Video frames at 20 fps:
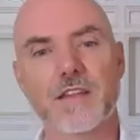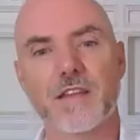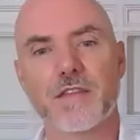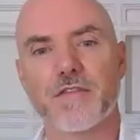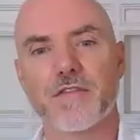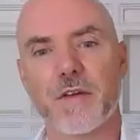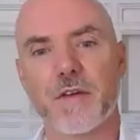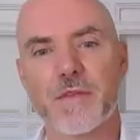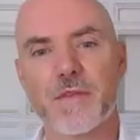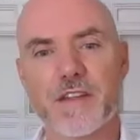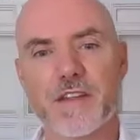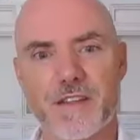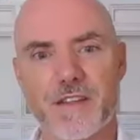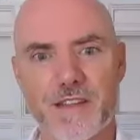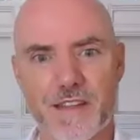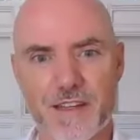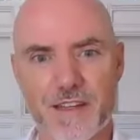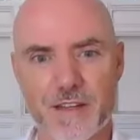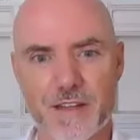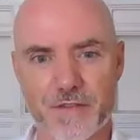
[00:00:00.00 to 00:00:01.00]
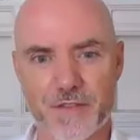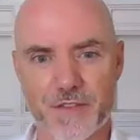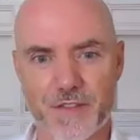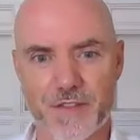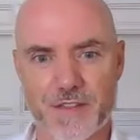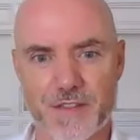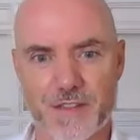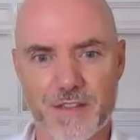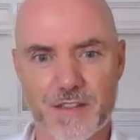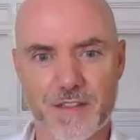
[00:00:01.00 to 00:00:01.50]
The feminine
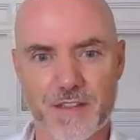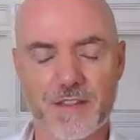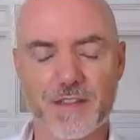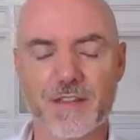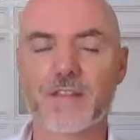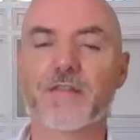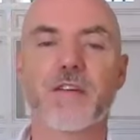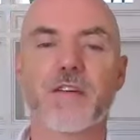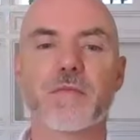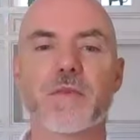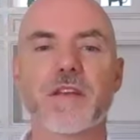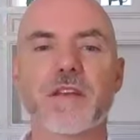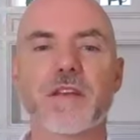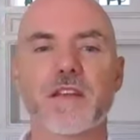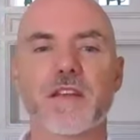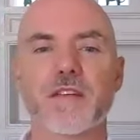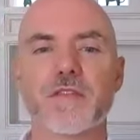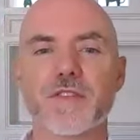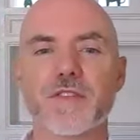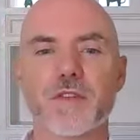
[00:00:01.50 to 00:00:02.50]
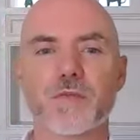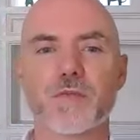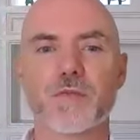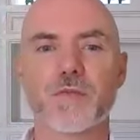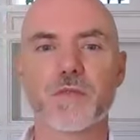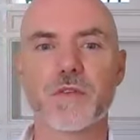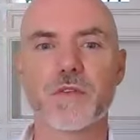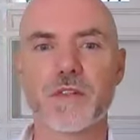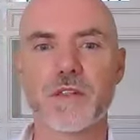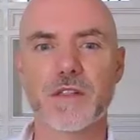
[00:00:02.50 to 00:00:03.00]
gifts are
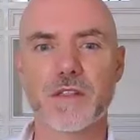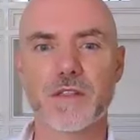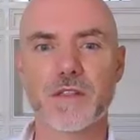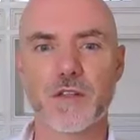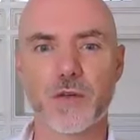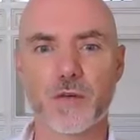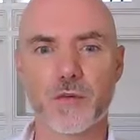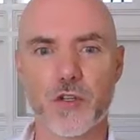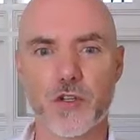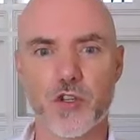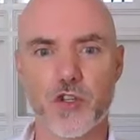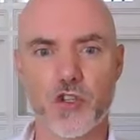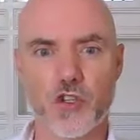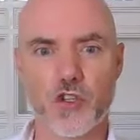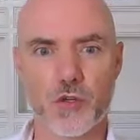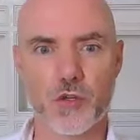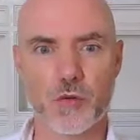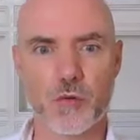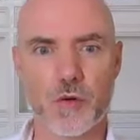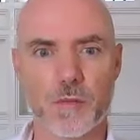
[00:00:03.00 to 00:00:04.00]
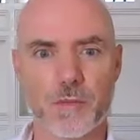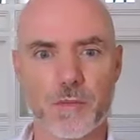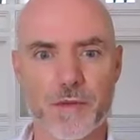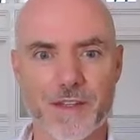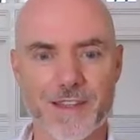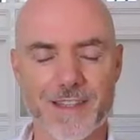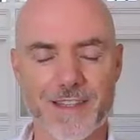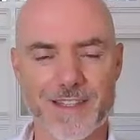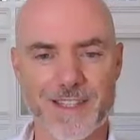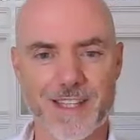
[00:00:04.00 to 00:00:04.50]
really going to show up
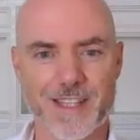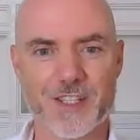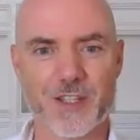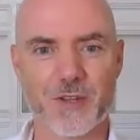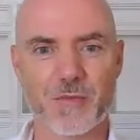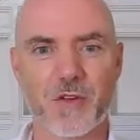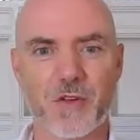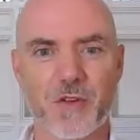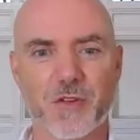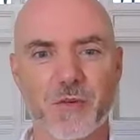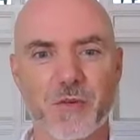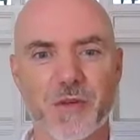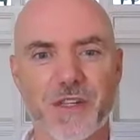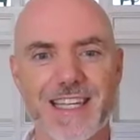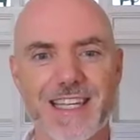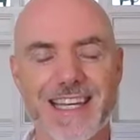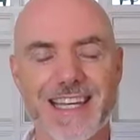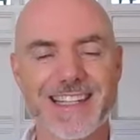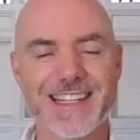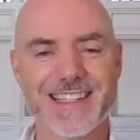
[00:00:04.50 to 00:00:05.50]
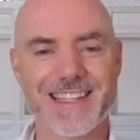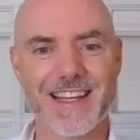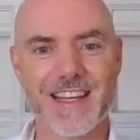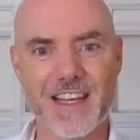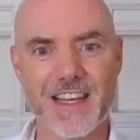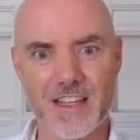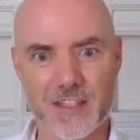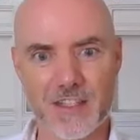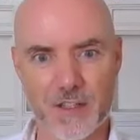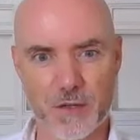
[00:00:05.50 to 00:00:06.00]
in the system over the weekend.
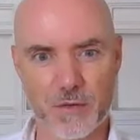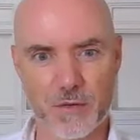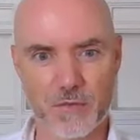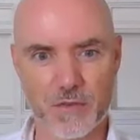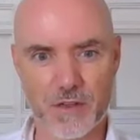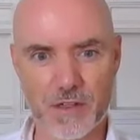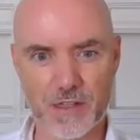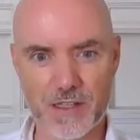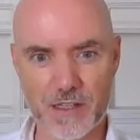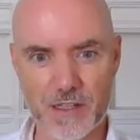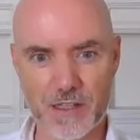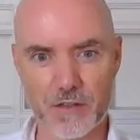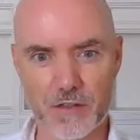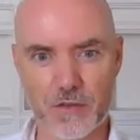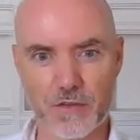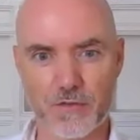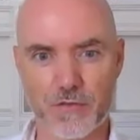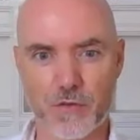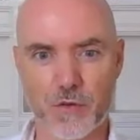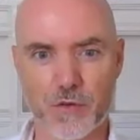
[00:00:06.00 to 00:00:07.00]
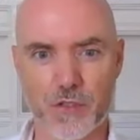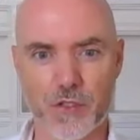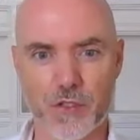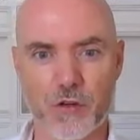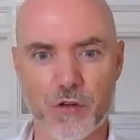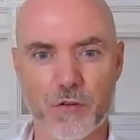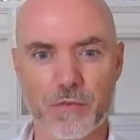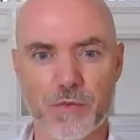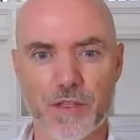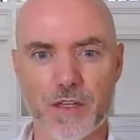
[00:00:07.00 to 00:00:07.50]
So I'm really looking forward to
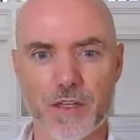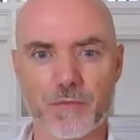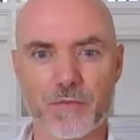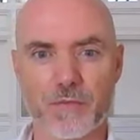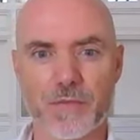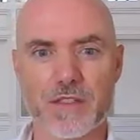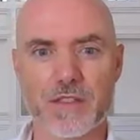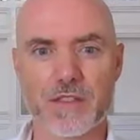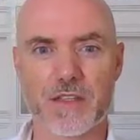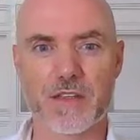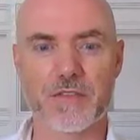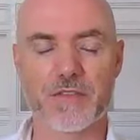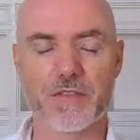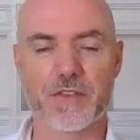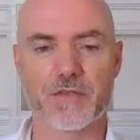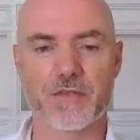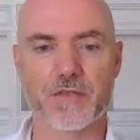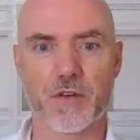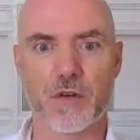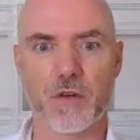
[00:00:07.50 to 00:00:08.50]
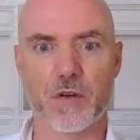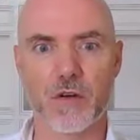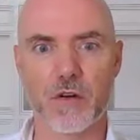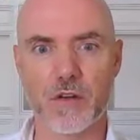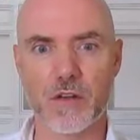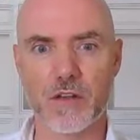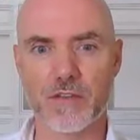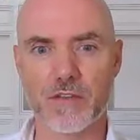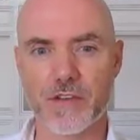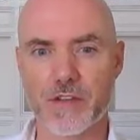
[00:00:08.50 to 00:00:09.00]
opening up these gifts for
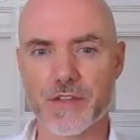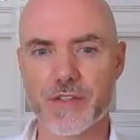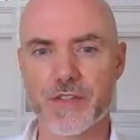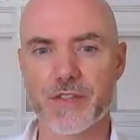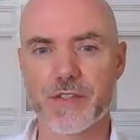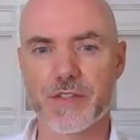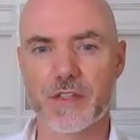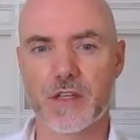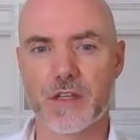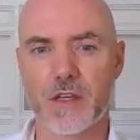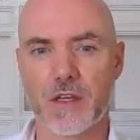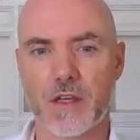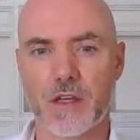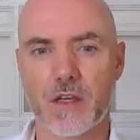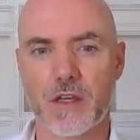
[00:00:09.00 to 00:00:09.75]
all of us.